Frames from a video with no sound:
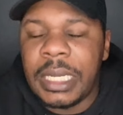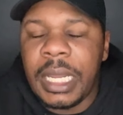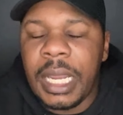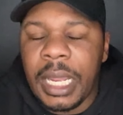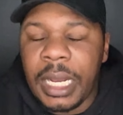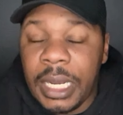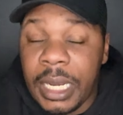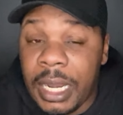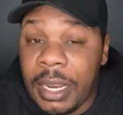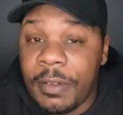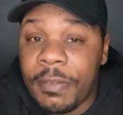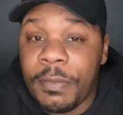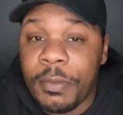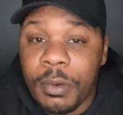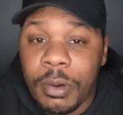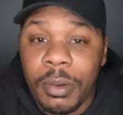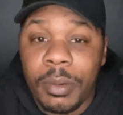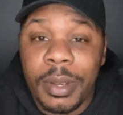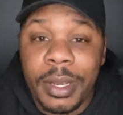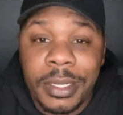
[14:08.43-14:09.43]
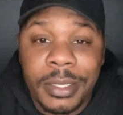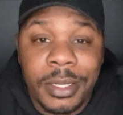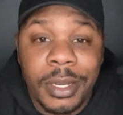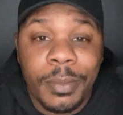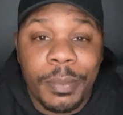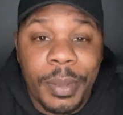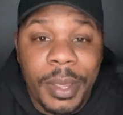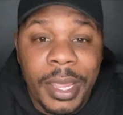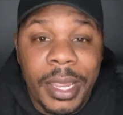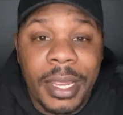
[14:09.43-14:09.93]
And then at 4 weeks, they're
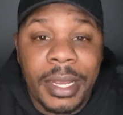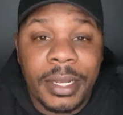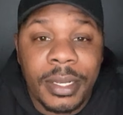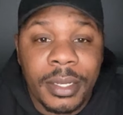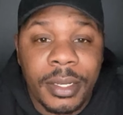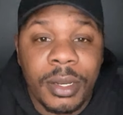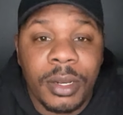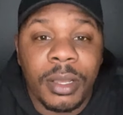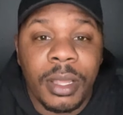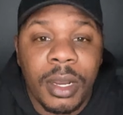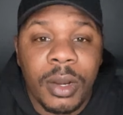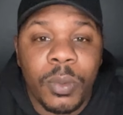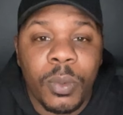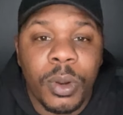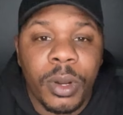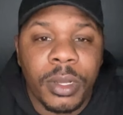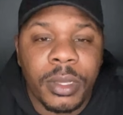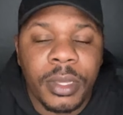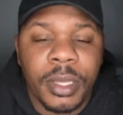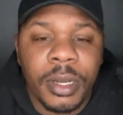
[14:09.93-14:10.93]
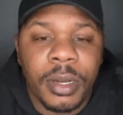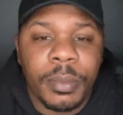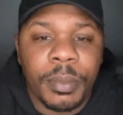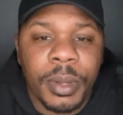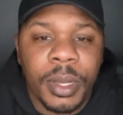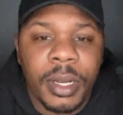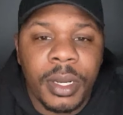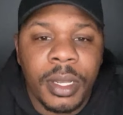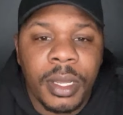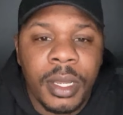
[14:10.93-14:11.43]
pain. There's a lot of work there.
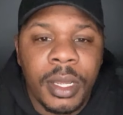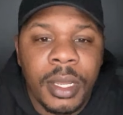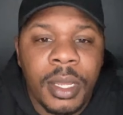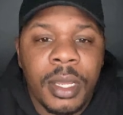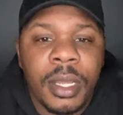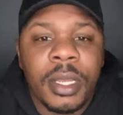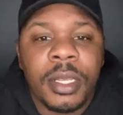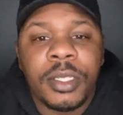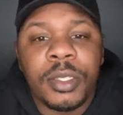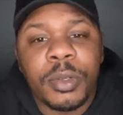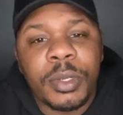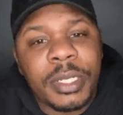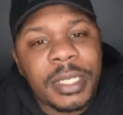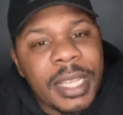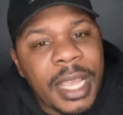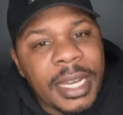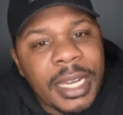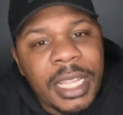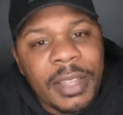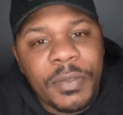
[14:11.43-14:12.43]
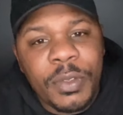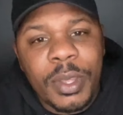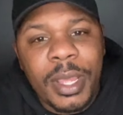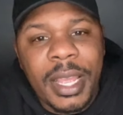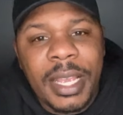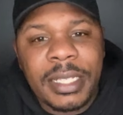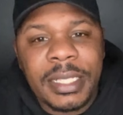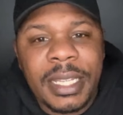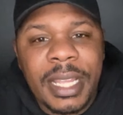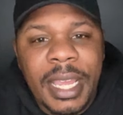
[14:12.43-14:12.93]
But so just kind of giving you
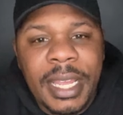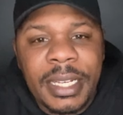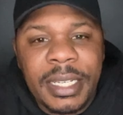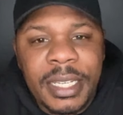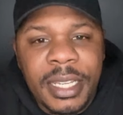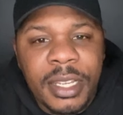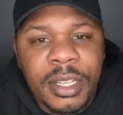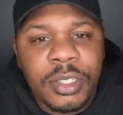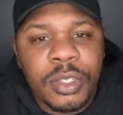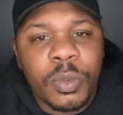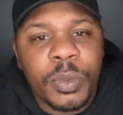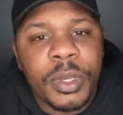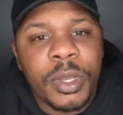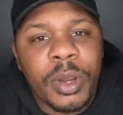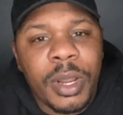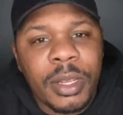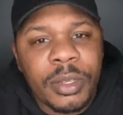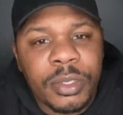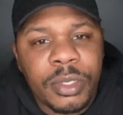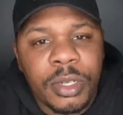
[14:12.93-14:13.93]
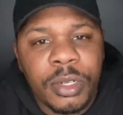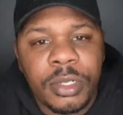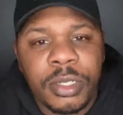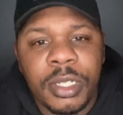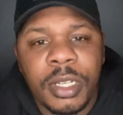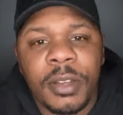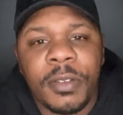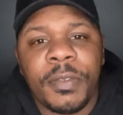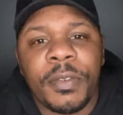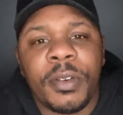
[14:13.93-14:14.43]
guys the idea. So when you're out
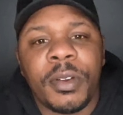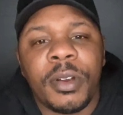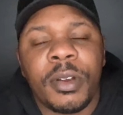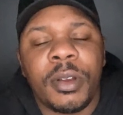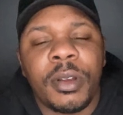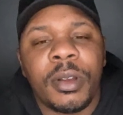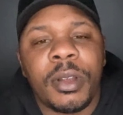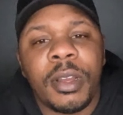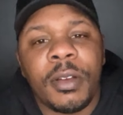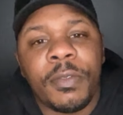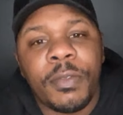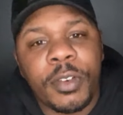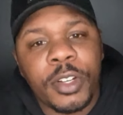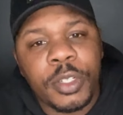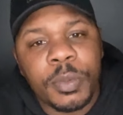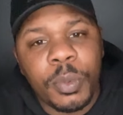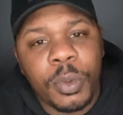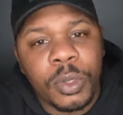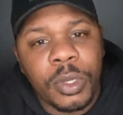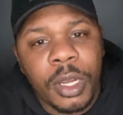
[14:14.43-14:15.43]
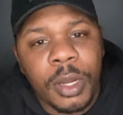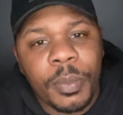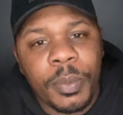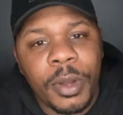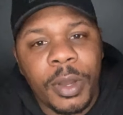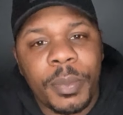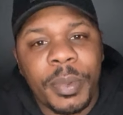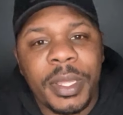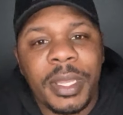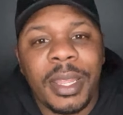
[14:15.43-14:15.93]
searching for a French Bulldog
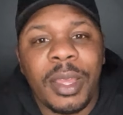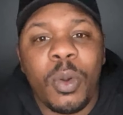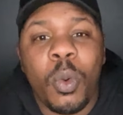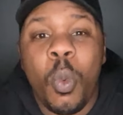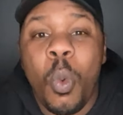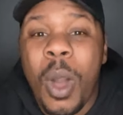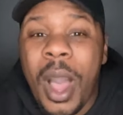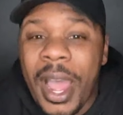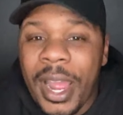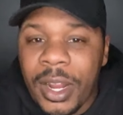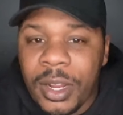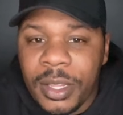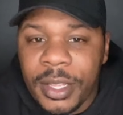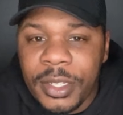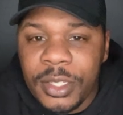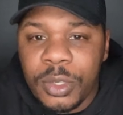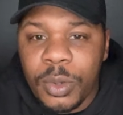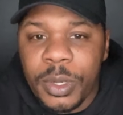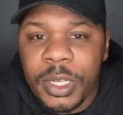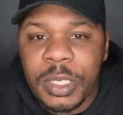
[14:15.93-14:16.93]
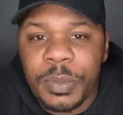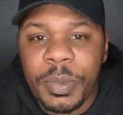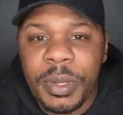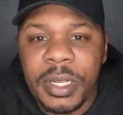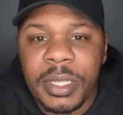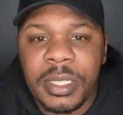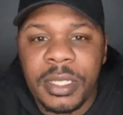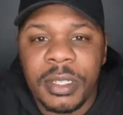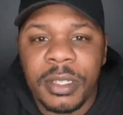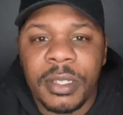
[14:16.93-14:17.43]
puppy, like, why are they so
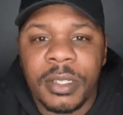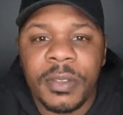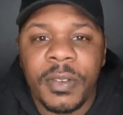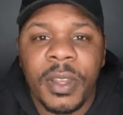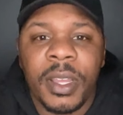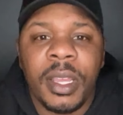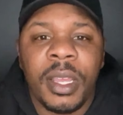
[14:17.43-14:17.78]
expensive?